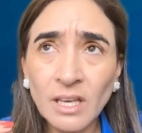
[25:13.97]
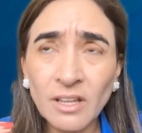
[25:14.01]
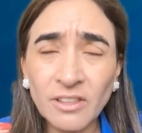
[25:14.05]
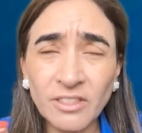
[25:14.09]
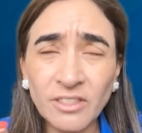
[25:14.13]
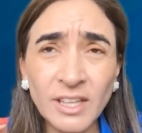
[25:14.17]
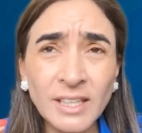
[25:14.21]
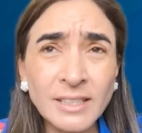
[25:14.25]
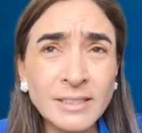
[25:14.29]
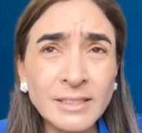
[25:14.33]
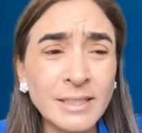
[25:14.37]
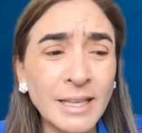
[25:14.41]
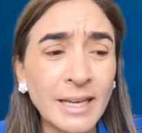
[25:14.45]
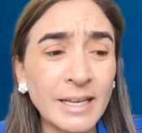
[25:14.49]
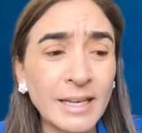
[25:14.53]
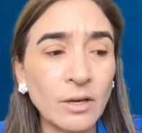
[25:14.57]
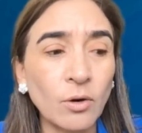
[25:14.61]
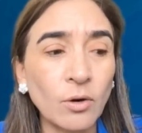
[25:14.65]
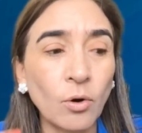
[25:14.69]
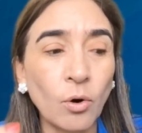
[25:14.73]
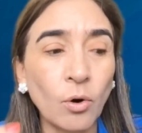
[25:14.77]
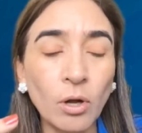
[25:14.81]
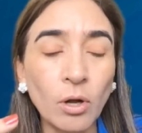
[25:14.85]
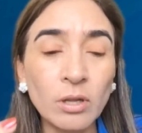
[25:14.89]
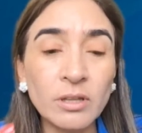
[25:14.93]
things like
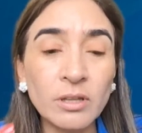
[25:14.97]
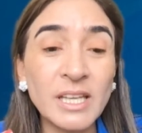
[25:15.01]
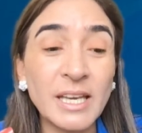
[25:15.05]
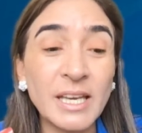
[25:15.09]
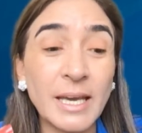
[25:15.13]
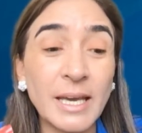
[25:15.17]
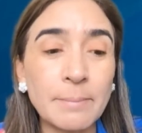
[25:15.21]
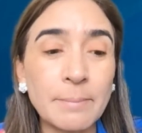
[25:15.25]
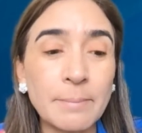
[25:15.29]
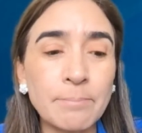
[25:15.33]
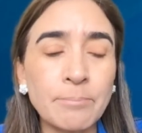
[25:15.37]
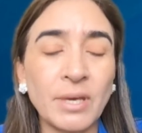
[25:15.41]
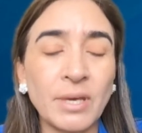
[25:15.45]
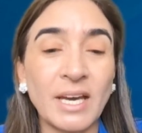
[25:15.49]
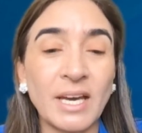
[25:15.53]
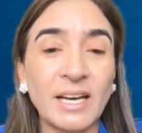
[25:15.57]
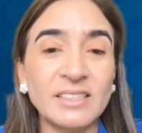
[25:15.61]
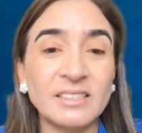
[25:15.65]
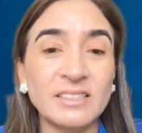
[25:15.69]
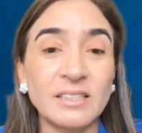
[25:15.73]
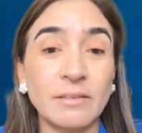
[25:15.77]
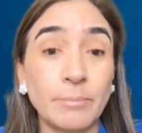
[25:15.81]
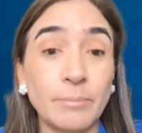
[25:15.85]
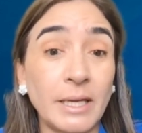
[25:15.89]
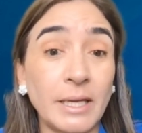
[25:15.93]
all the
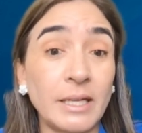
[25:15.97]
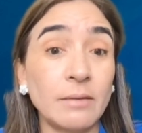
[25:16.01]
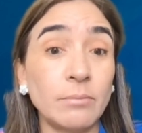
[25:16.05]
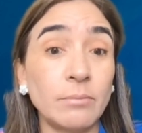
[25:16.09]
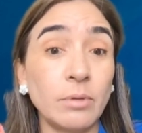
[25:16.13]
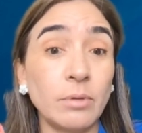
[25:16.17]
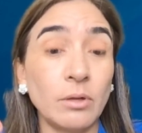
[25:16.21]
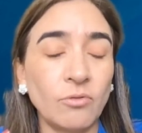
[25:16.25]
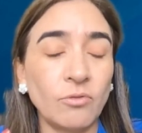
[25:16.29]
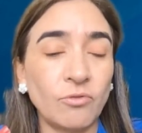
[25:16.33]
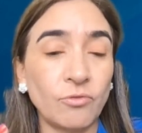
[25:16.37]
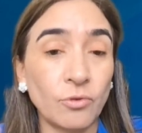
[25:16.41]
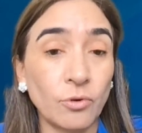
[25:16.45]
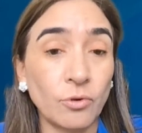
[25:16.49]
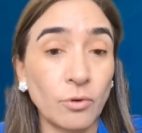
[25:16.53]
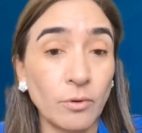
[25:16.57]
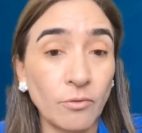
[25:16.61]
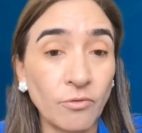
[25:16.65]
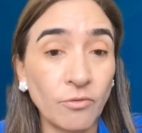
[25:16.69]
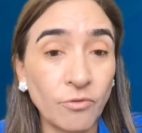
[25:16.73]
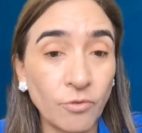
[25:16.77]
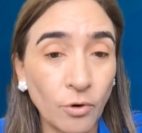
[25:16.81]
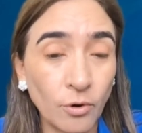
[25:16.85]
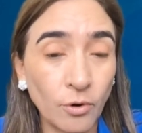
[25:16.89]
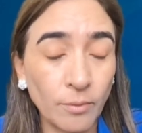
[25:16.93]
APIs available
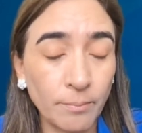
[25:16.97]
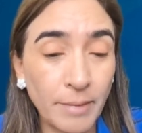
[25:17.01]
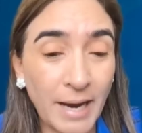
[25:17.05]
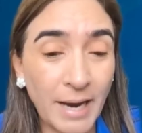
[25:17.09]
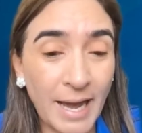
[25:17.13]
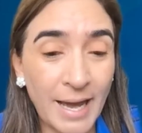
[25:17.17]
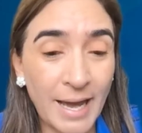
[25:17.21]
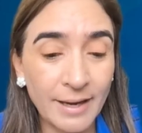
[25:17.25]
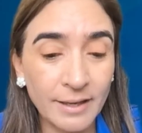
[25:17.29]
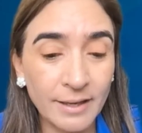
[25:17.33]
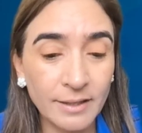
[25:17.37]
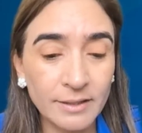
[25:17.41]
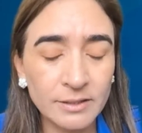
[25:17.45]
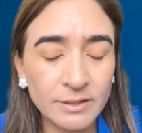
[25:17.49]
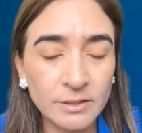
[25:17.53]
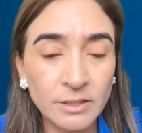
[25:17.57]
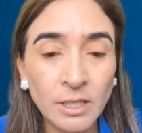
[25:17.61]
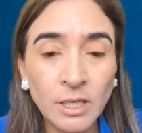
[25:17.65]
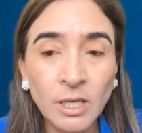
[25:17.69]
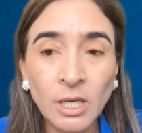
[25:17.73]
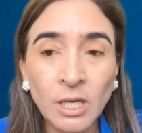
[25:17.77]
for banks.